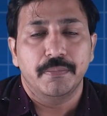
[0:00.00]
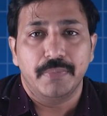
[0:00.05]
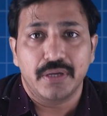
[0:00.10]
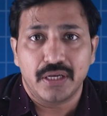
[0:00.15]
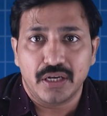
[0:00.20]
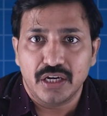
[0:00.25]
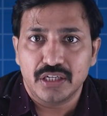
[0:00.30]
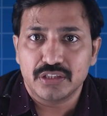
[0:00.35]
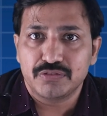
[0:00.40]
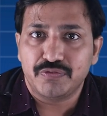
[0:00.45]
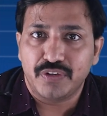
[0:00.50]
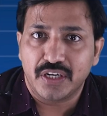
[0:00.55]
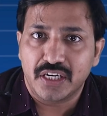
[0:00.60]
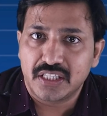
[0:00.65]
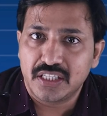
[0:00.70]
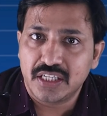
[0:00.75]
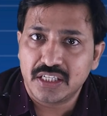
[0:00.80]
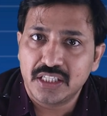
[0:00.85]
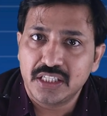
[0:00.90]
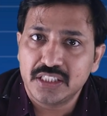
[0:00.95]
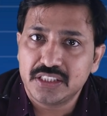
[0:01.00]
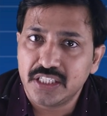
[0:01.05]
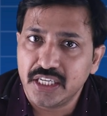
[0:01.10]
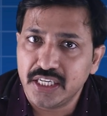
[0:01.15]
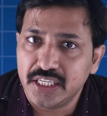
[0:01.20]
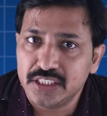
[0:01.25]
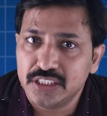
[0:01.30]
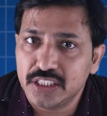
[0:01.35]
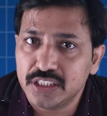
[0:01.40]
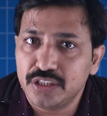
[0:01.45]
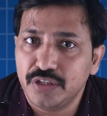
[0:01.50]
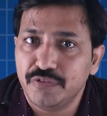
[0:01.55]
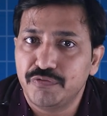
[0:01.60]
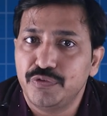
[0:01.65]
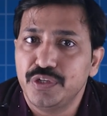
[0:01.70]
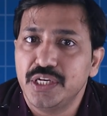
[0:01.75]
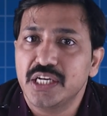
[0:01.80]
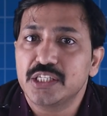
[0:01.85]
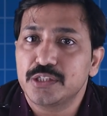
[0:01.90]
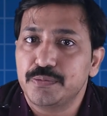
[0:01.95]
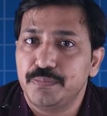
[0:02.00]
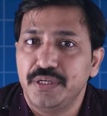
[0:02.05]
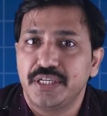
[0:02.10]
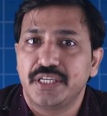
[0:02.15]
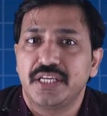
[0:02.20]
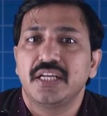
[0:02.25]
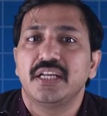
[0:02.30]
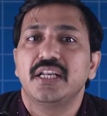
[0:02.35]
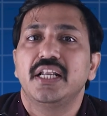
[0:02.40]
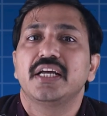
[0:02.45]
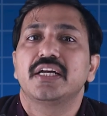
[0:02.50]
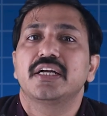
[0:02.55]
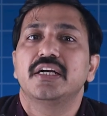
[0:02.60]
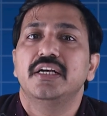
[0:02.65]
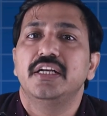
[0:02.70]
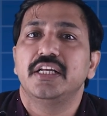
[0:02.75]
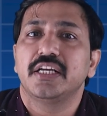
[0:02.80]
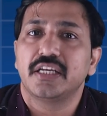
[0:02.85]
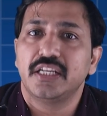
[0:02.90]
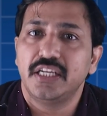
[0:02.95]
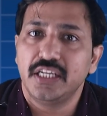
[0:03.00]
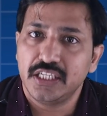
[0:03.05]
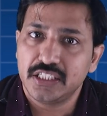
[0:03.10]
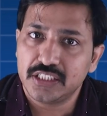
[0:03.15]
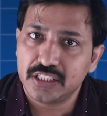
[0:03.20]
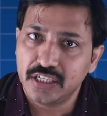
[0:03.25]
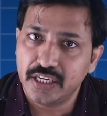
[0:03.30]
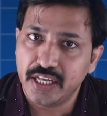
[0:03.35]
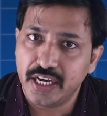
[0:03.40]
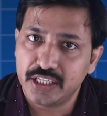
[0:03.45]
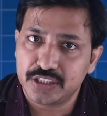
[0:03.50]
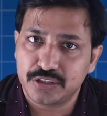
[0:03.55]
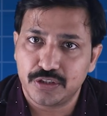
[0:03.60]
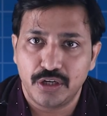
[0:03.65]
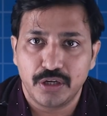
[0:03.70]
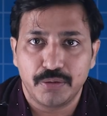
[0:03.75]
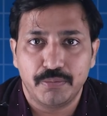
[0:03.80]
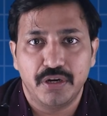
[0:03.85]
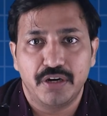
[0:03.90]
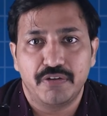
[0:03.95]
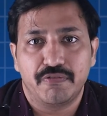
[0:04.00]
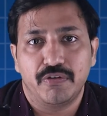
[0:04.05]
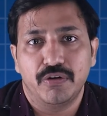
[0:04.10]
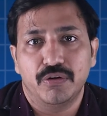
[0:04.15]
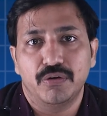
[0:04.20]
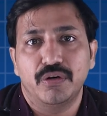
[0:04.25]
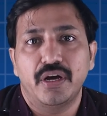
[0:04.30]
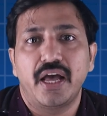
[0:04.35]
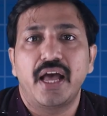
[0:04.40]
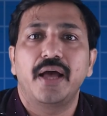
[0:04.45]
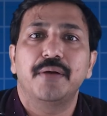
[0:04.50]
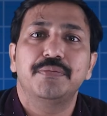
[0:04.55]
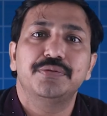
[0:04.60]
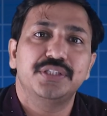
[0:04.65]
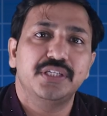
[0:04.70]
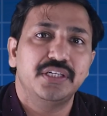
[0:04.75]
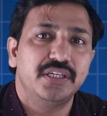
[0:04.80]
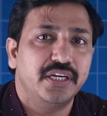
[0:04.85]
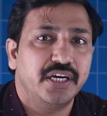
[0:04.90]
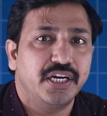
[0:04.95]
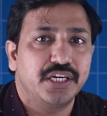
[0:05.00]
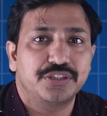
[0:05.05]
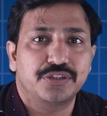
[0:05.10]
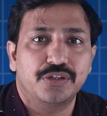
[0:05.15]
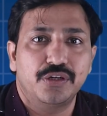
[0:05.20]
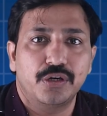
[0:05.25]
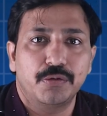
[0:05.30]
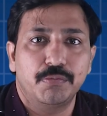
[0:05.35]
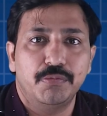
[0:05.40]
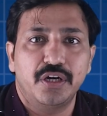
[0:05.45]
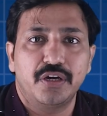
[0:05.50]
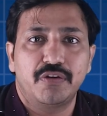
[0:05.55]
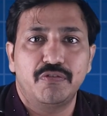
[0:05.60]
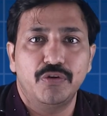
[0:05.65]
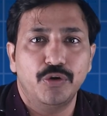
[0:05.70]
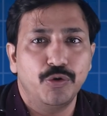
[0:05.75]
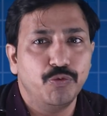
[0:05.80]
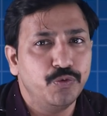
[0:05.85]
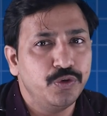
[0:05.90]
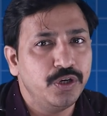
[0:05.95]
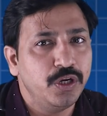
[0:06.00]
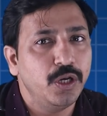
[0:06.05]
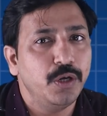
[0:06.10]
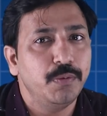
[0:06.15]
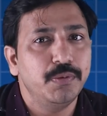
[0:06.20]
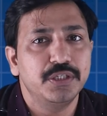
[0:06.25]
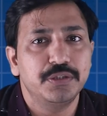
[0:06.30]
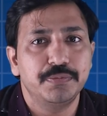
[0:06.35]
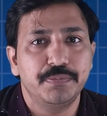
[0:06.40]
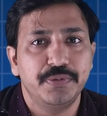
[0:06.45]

Because further the changes, if we are speaking like a decreased diastolic blood flow, absent diastolic blood flow, we will be